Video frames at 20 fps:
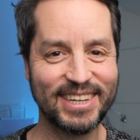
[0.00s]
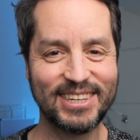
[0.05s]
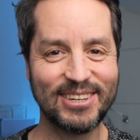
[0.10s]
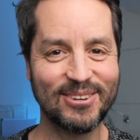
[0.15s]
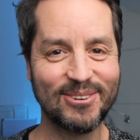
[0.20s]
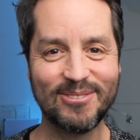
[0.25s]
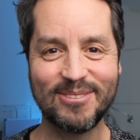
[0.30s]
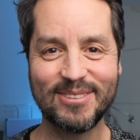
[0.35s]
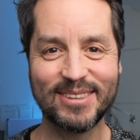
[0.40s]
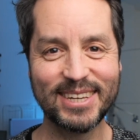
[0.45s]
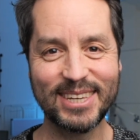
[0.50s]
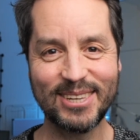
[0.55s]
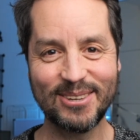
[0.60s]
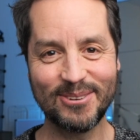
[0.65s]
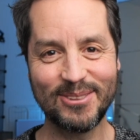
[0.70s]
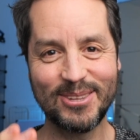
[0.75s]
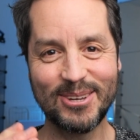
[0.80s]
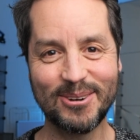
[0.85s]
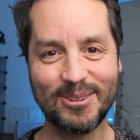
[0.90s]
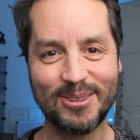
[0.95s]
don't think
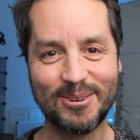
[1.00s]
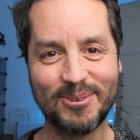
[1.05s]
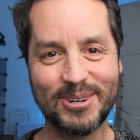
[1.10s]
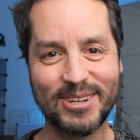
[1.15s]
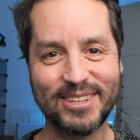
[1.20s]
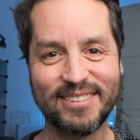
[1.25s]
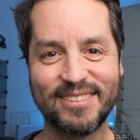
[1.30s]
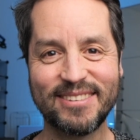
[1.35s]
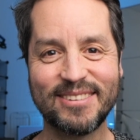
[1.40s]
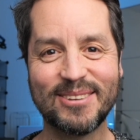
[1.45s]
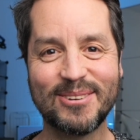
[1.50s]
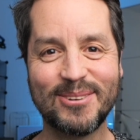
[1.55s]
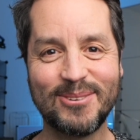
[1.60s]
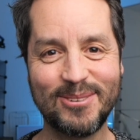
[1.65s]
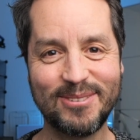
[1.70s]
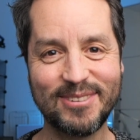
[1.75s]
you're the only ones who